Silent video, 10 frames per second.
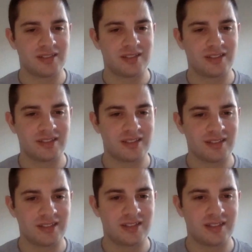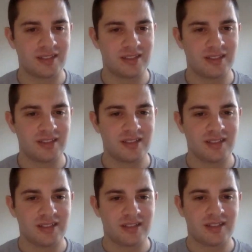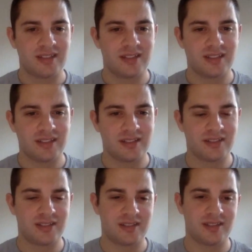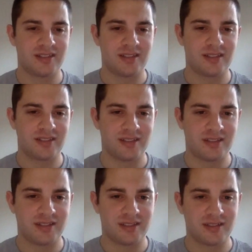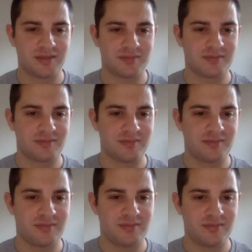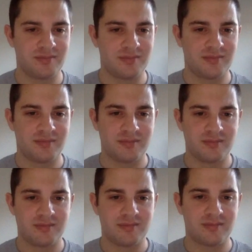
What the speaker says: The person shown says nothing.